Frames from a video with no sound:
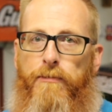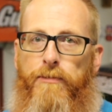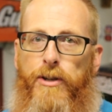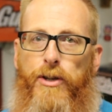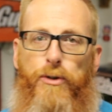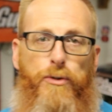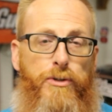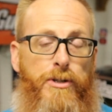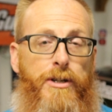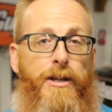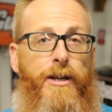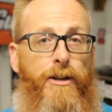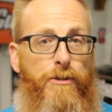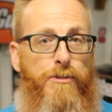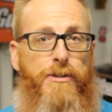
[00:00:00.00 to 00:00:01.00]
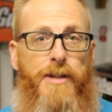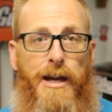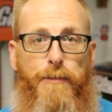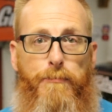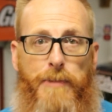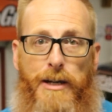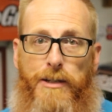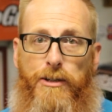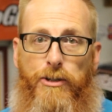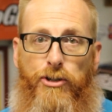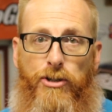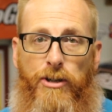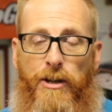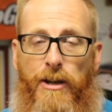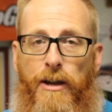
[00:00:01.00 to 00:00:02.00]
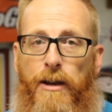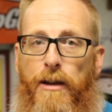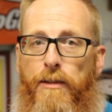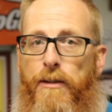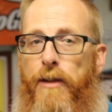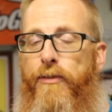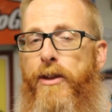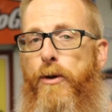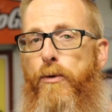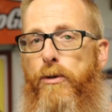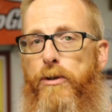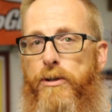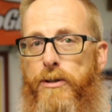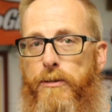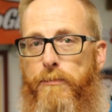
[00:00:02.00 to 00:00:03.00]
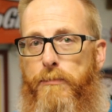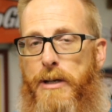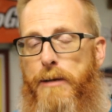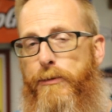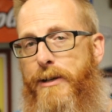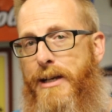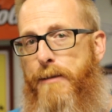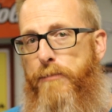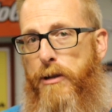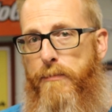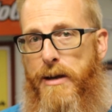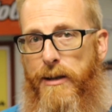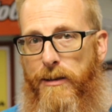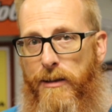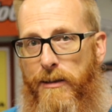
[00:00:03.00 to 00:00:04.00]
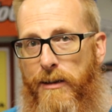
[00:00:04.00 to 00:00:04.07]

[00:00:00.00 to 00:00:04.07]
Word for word: videos and hears that message, that they will be able to implement